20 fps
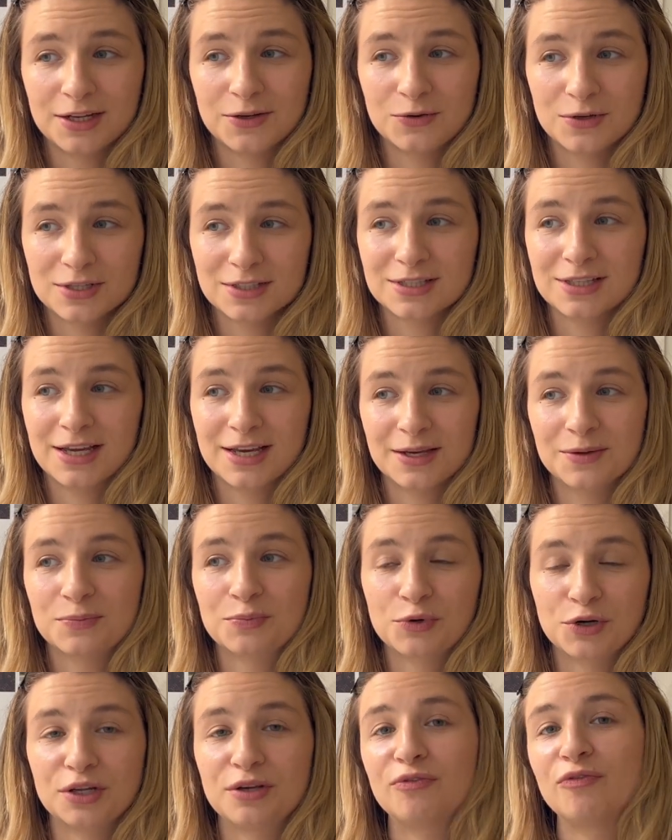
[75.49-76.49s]
It was
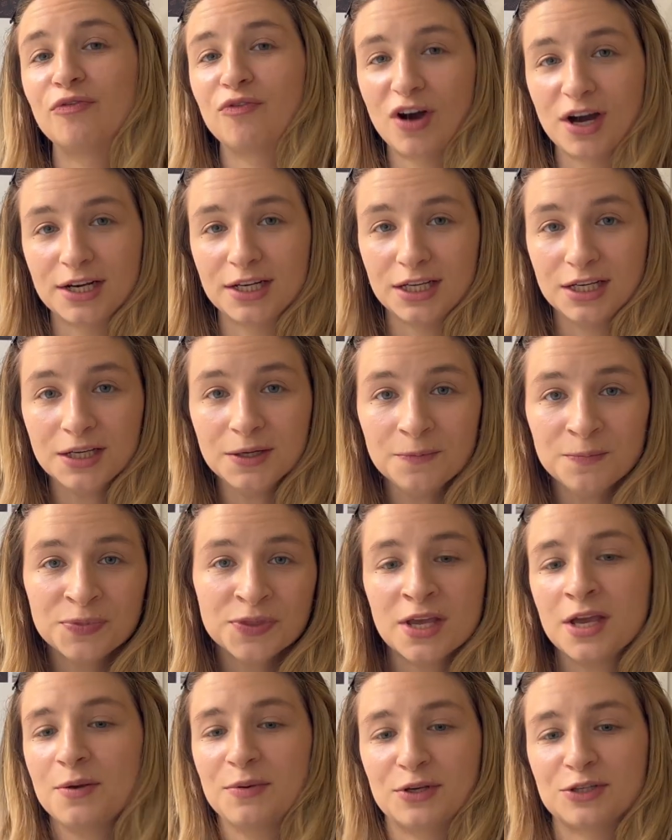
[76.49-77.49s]
pretty funny
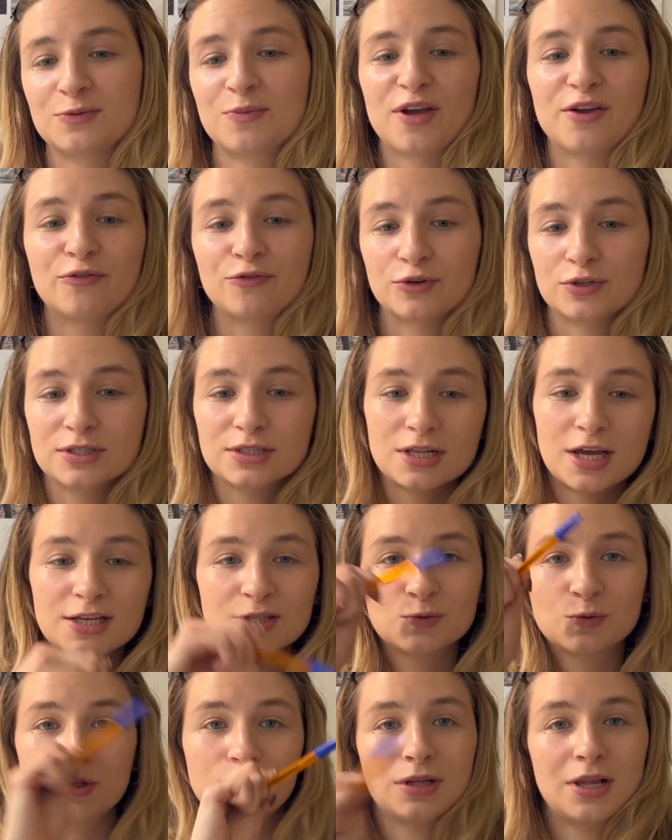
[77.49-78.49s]
because my first lines
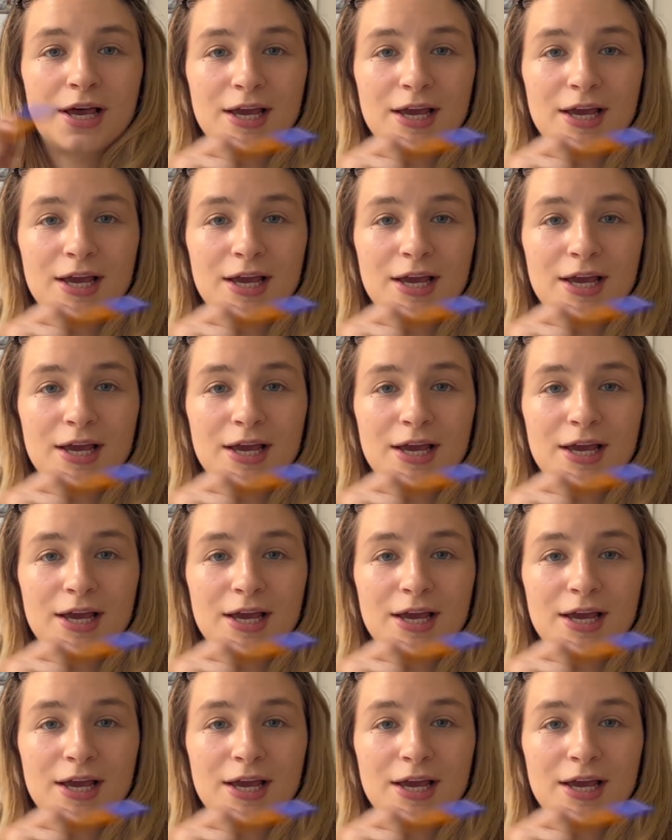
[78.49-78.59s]
were